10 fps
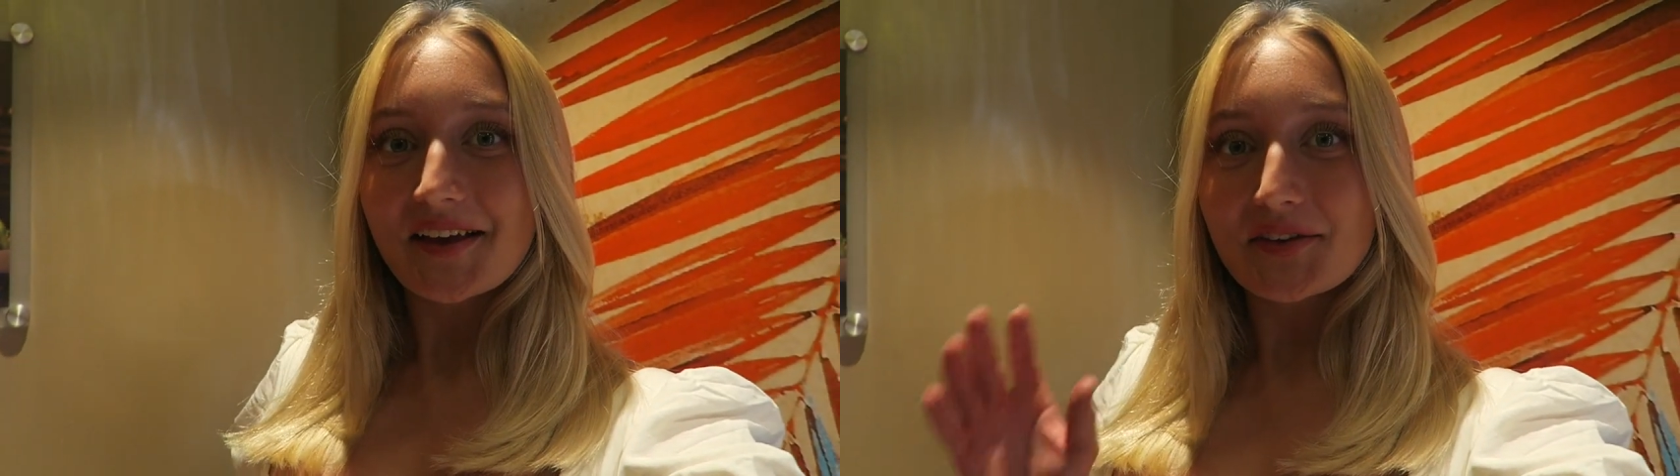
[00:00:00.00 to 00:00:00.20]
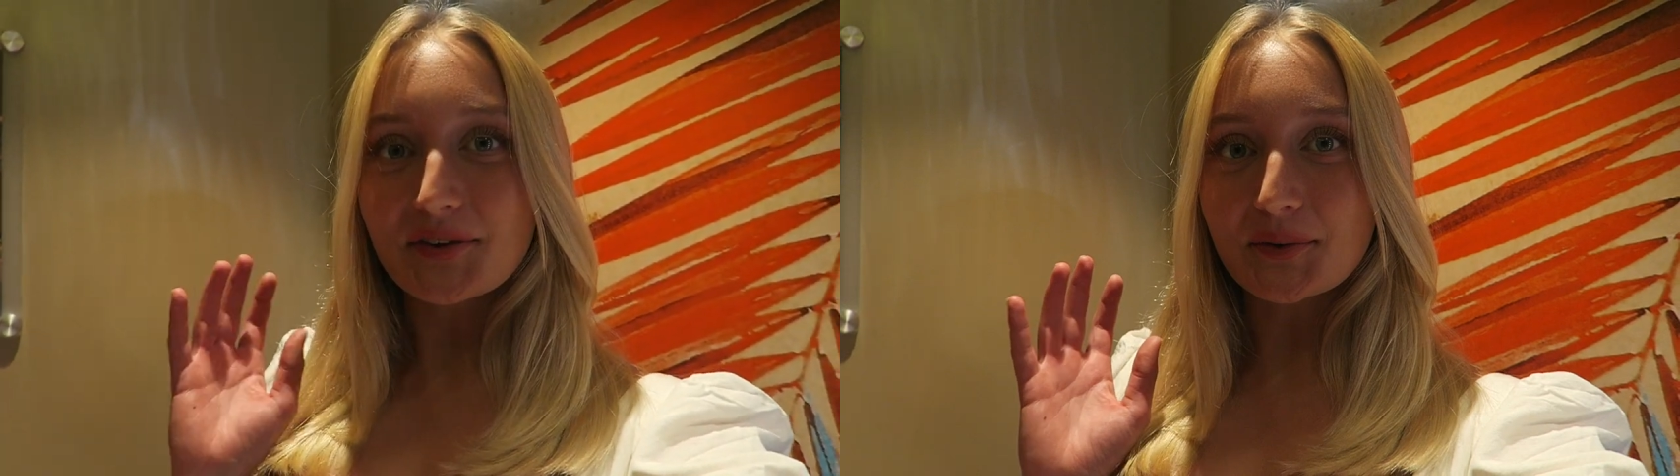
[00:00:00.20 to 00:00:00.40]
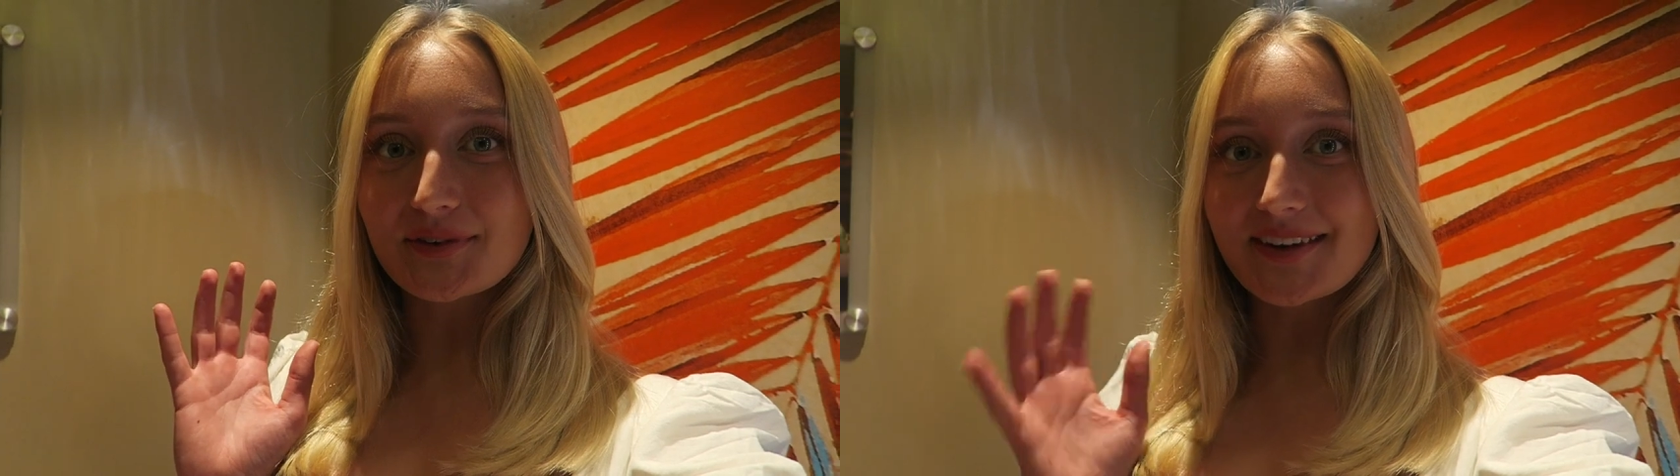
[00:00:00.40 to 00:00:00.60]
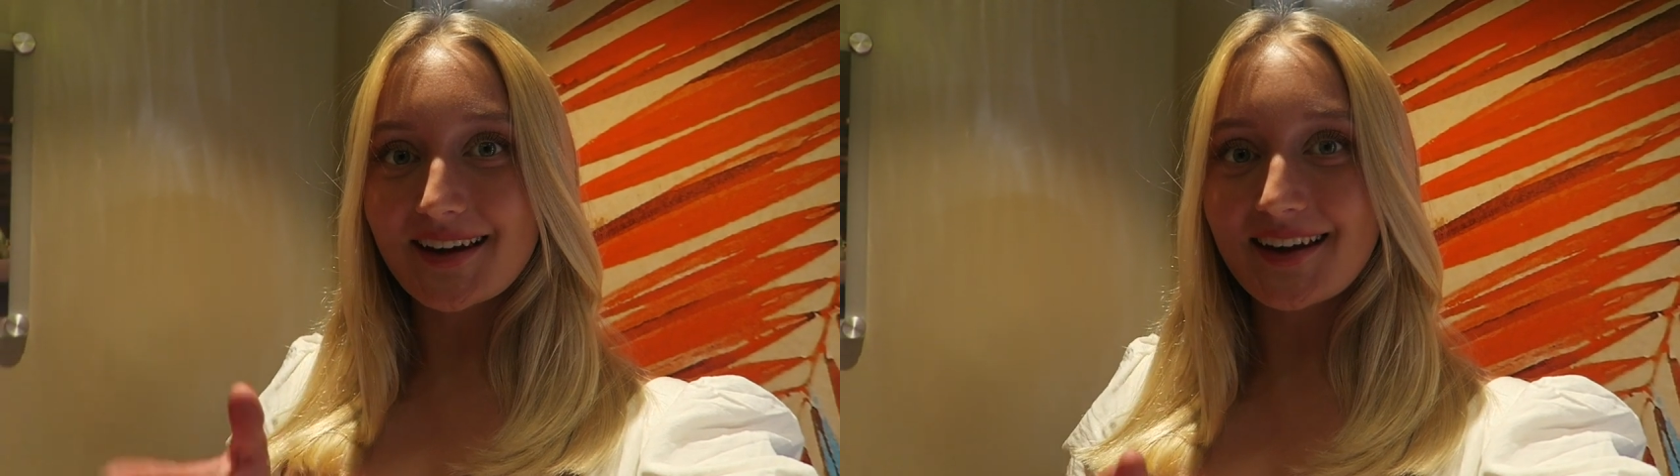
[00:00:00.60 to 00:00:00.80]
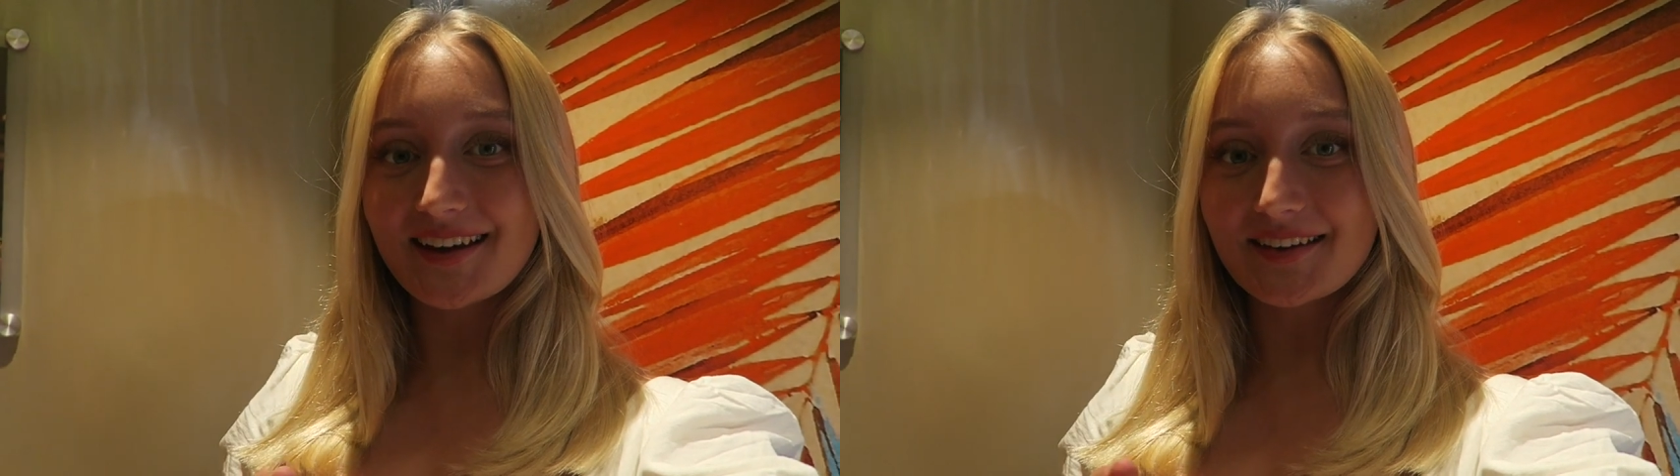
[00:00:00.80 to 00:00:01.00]
So
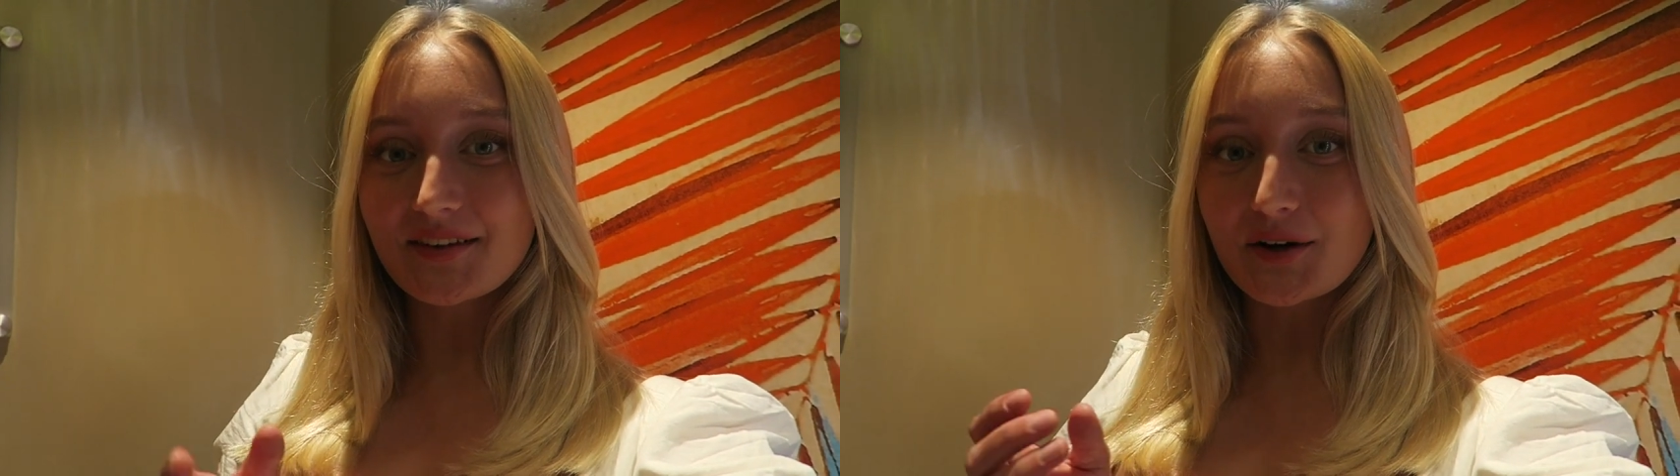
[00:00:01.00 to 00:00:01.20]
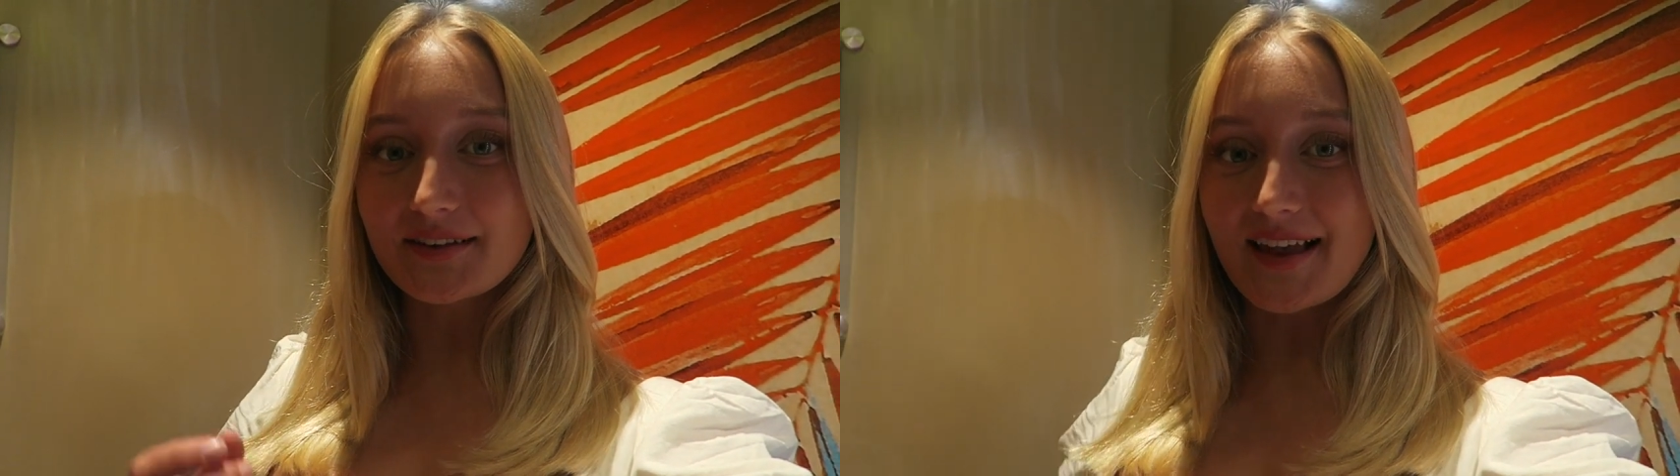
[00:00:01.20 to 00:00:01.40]
today is our